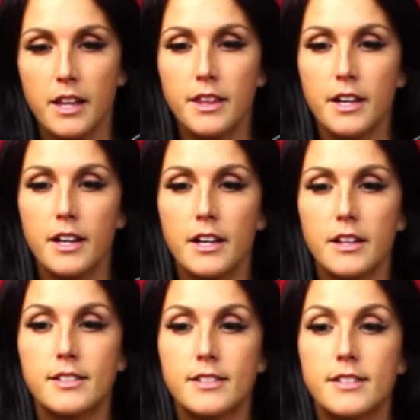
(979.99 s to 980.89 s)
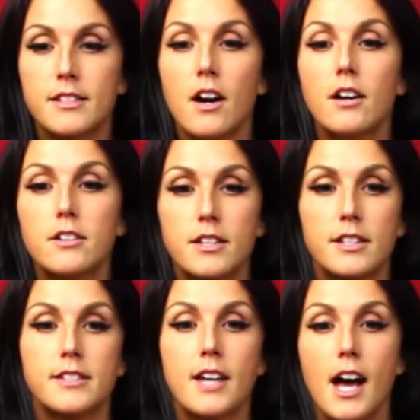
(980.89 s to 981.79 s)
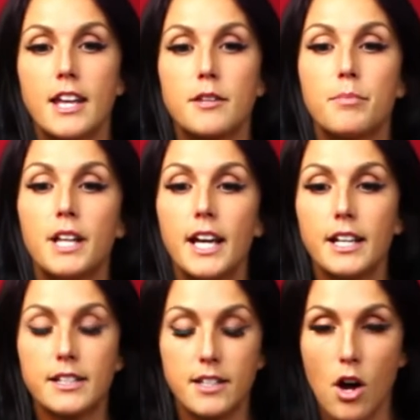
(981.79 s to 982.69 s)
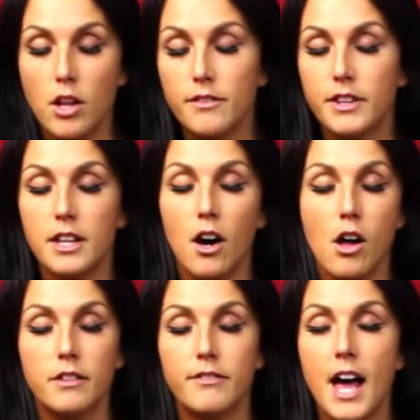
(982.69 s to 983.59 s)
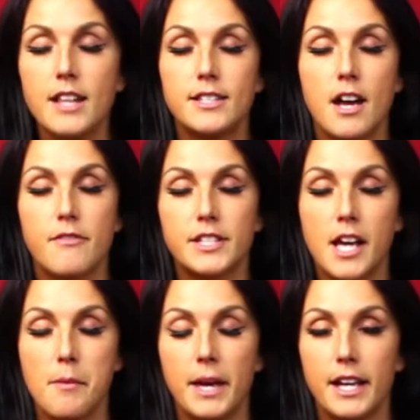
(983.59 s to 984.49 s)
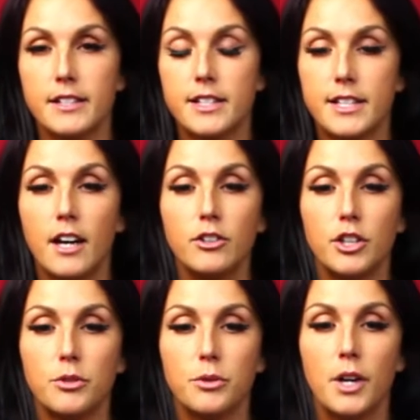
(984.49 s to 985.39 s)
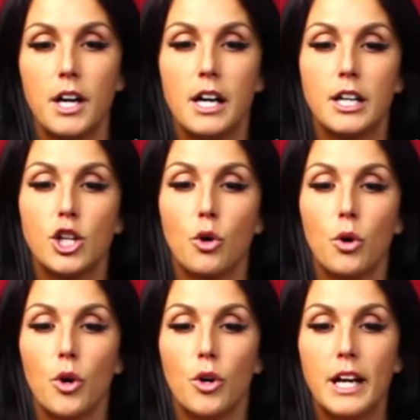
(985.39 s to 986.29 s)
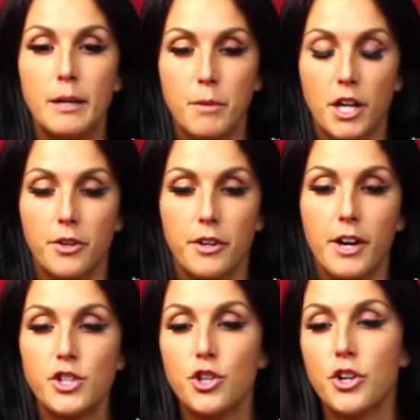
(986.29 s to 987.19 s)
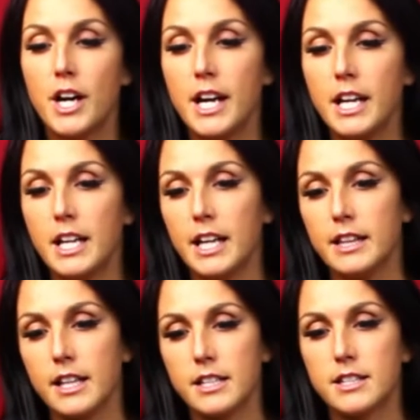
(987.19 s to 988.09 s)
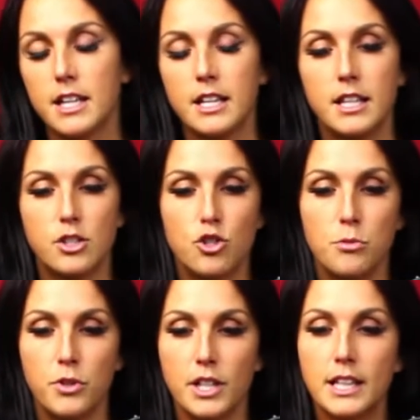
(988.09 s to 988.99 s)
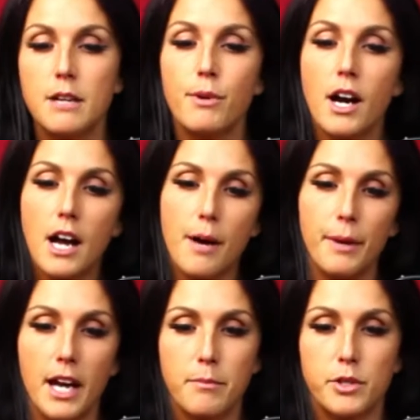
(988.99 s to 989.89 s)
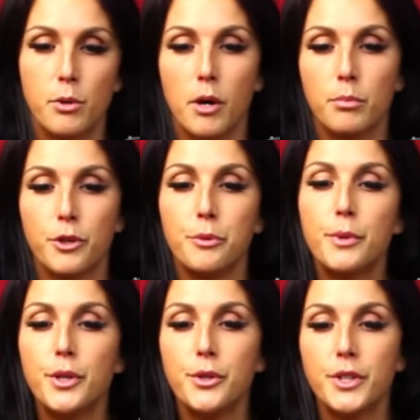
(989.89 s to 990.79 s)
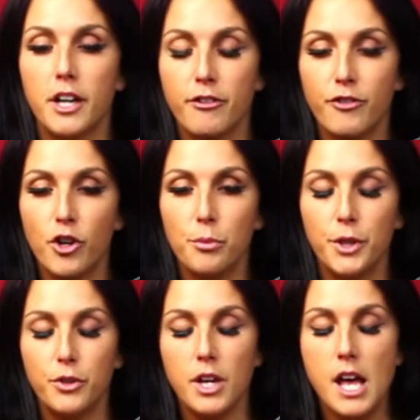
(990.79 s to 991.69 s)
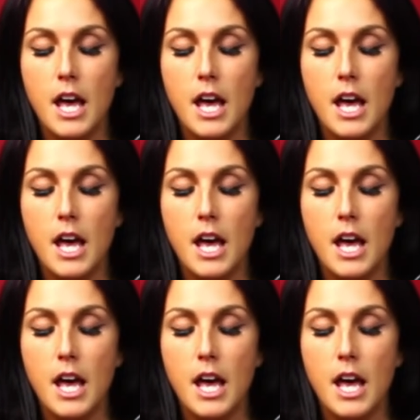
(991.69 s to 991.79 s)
the stars and the sky and the planets and all of that stuff is coming in to tell you, you know, in Mercury retrograde, in this new moon in Libra, coming up to our blue moon, our full moon.